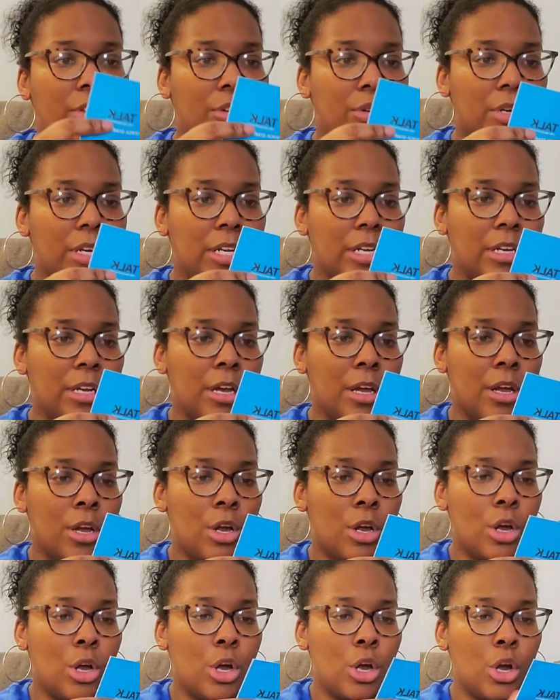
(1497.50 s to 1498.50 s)
And you can
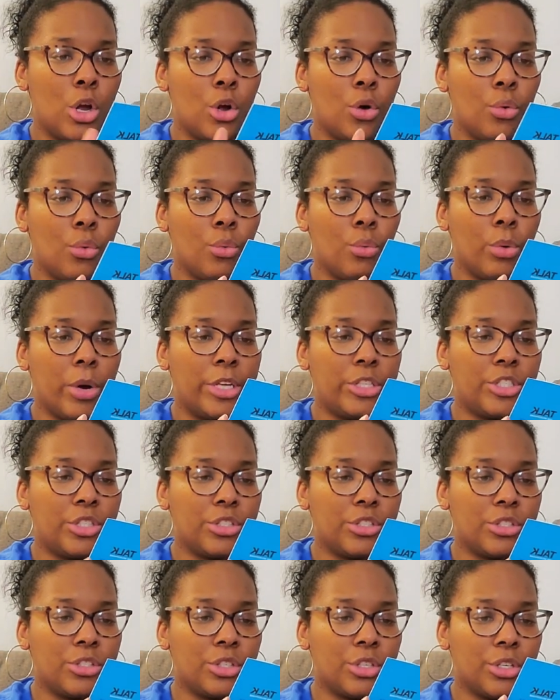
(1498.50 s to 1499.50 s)

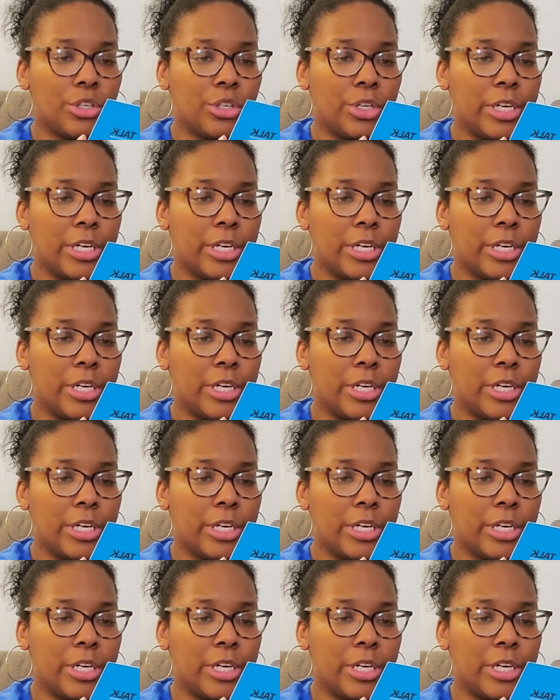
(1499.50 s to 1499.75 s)
register